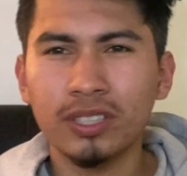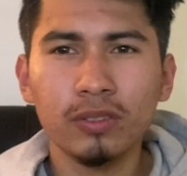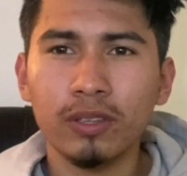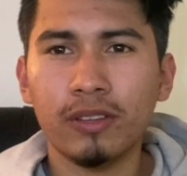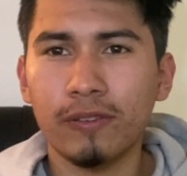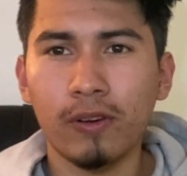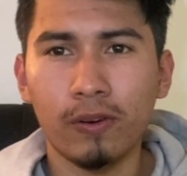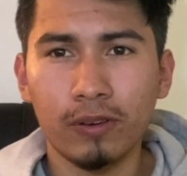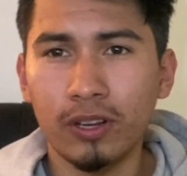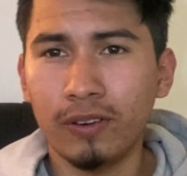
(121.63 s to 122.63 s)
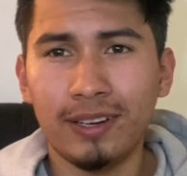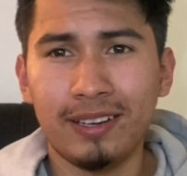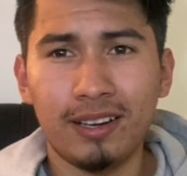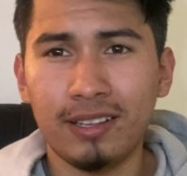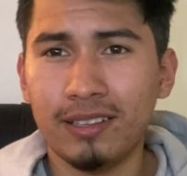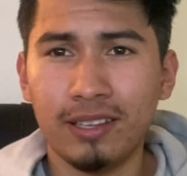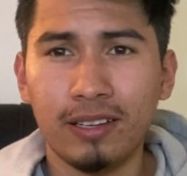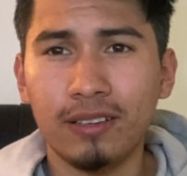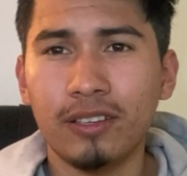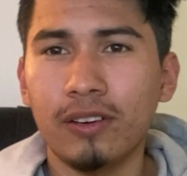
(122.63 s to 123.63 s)
with your phone. You don't need
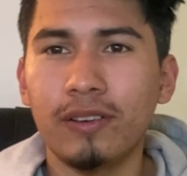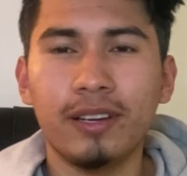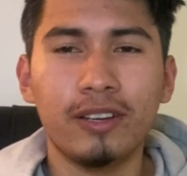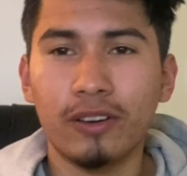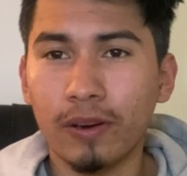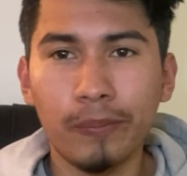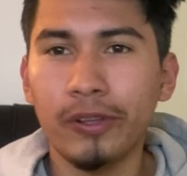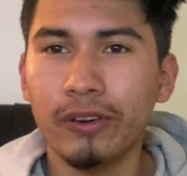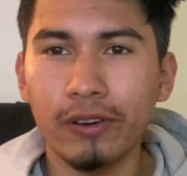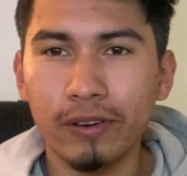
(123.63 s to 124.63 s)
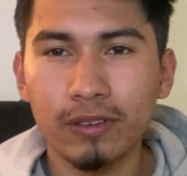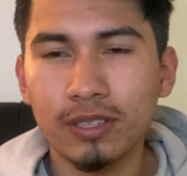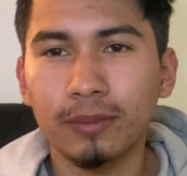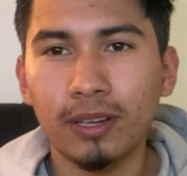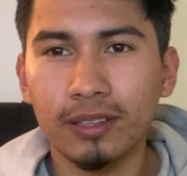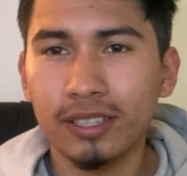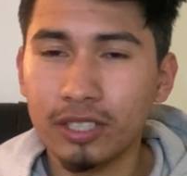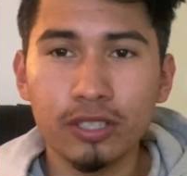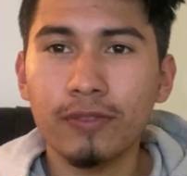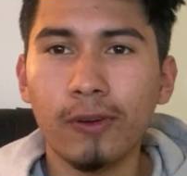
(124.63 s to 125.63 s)
anything. You don't need your computer or something like that,
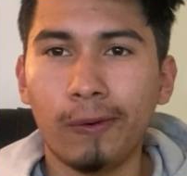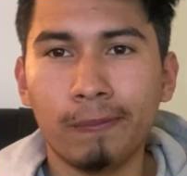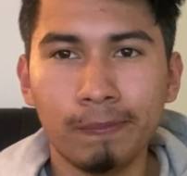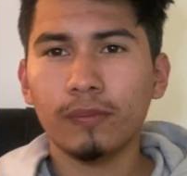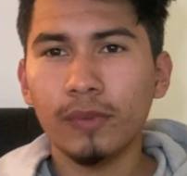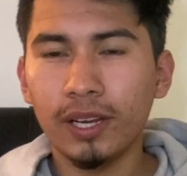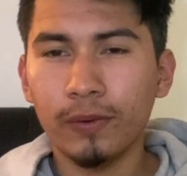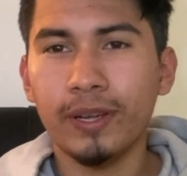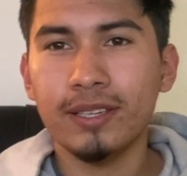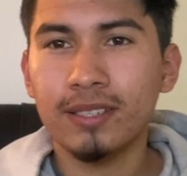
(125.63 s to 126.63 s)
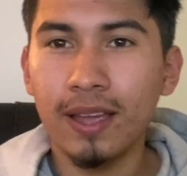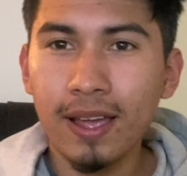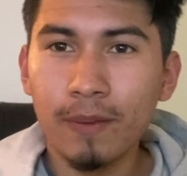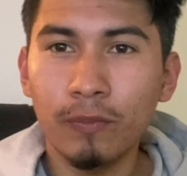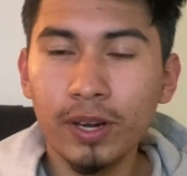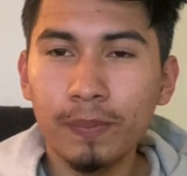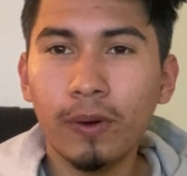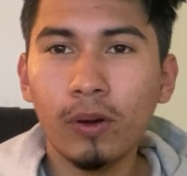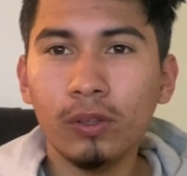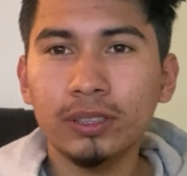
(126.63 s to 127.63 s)
just your phone. But anyways, the app
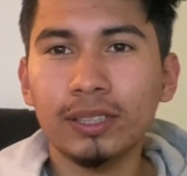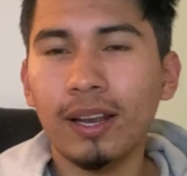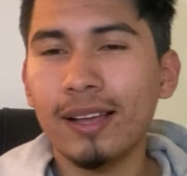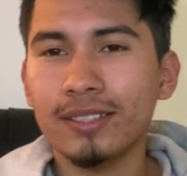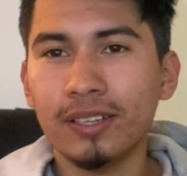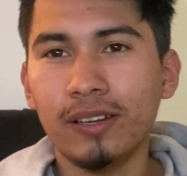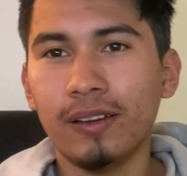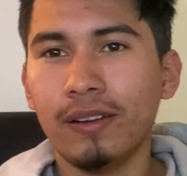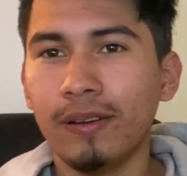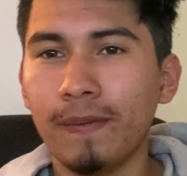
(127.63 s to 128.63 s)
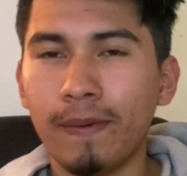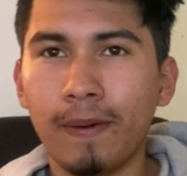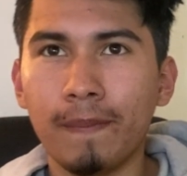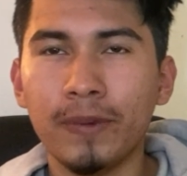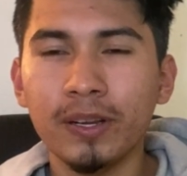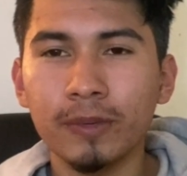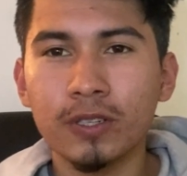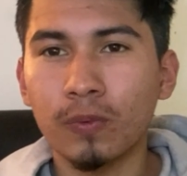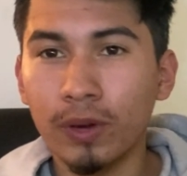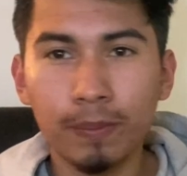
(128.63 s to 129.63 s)
Repost allows you to pretty
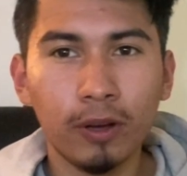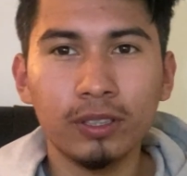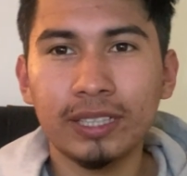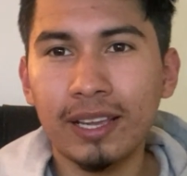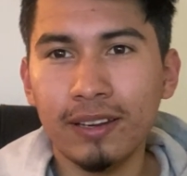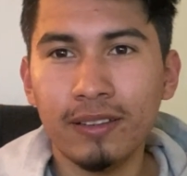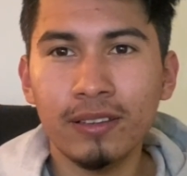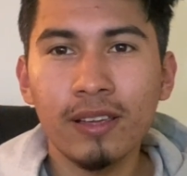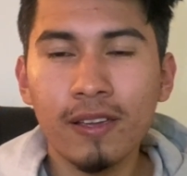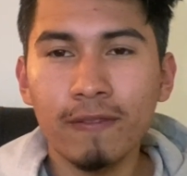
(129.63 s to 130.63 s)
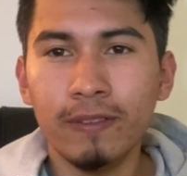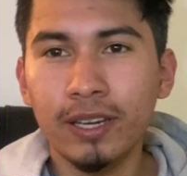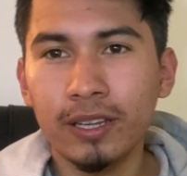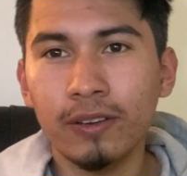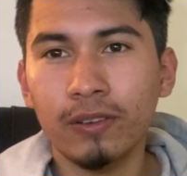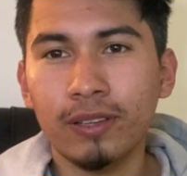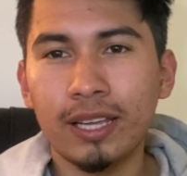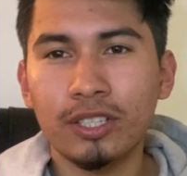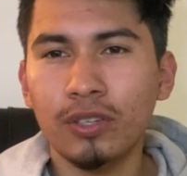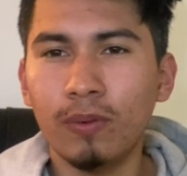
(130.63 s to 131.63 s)
much repost any video
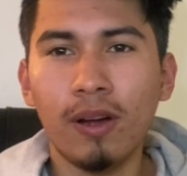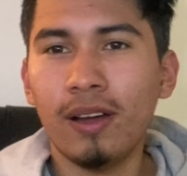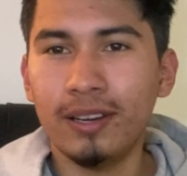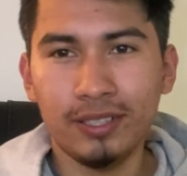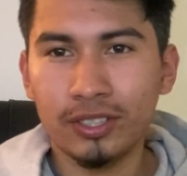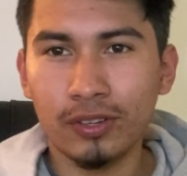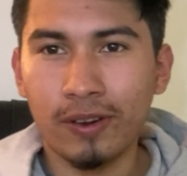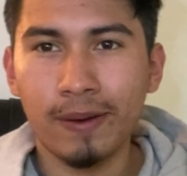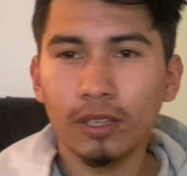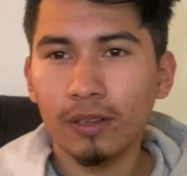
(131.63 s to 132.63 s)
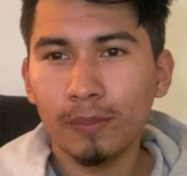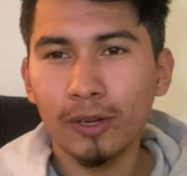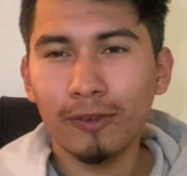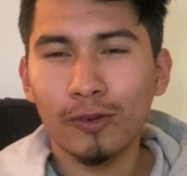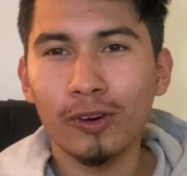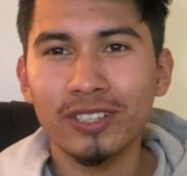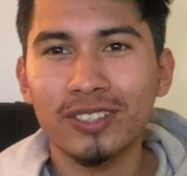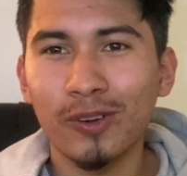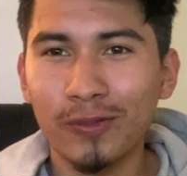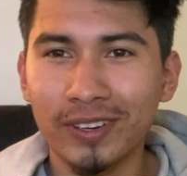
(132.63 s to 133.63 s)
that you want on Instagram. But of course,
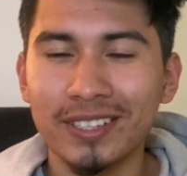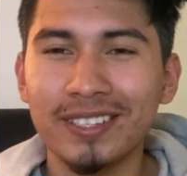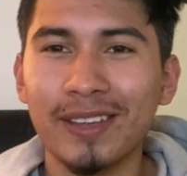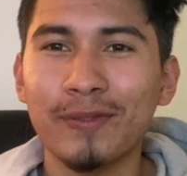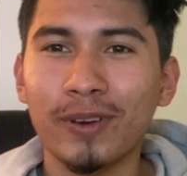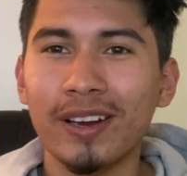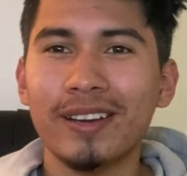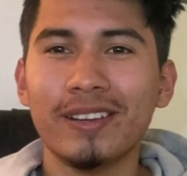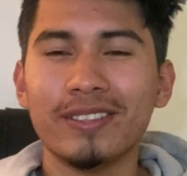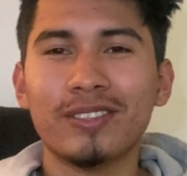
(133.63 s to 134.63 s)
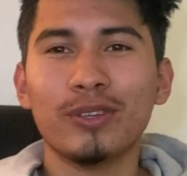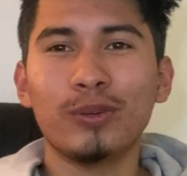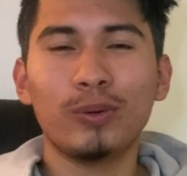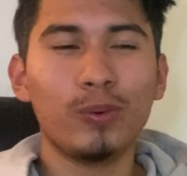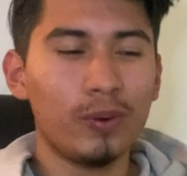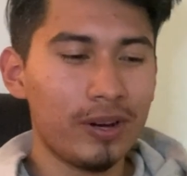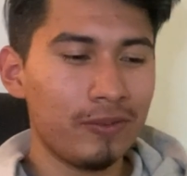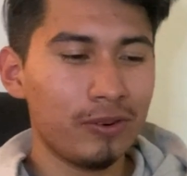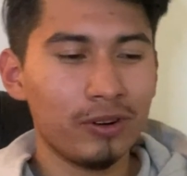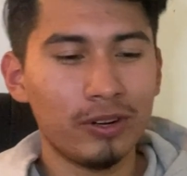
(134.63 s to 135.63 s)
don't forget to give credit to
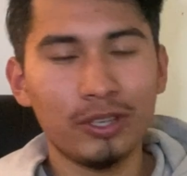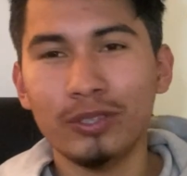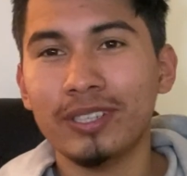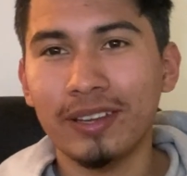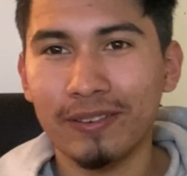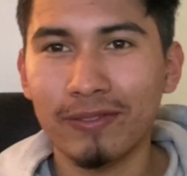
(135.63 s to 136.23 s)
whoever you take it from,